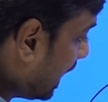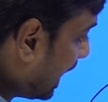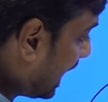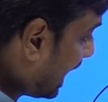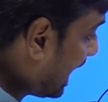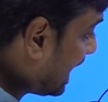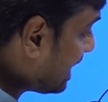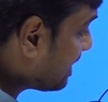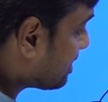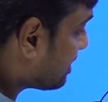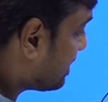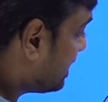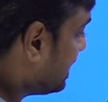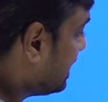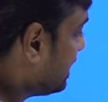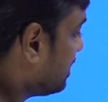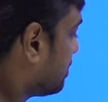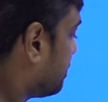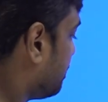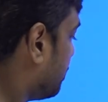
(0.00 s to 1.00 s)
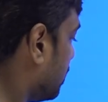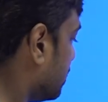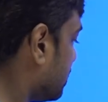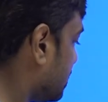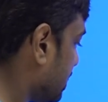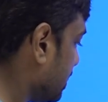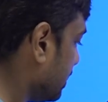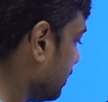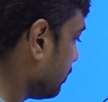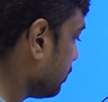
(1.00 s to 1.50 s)
As c is
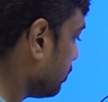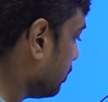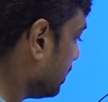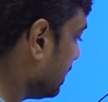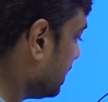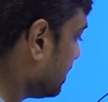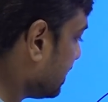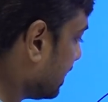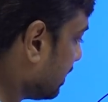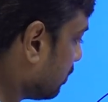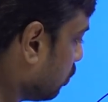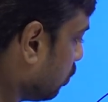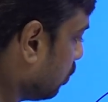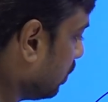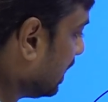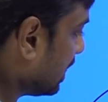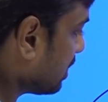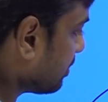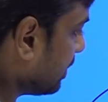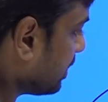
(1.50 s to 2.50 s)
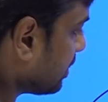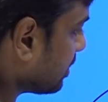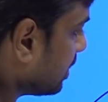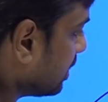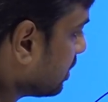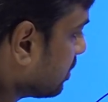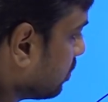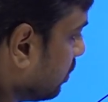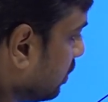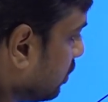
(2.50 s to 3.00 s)
positive, so this whole expression
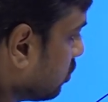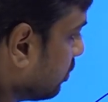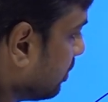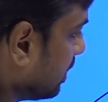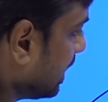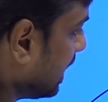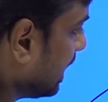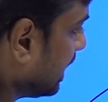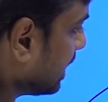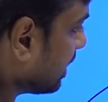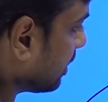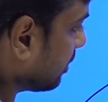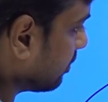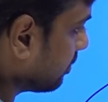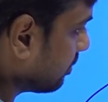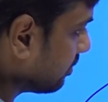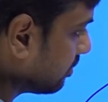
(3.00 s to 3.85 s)
is going to be negative.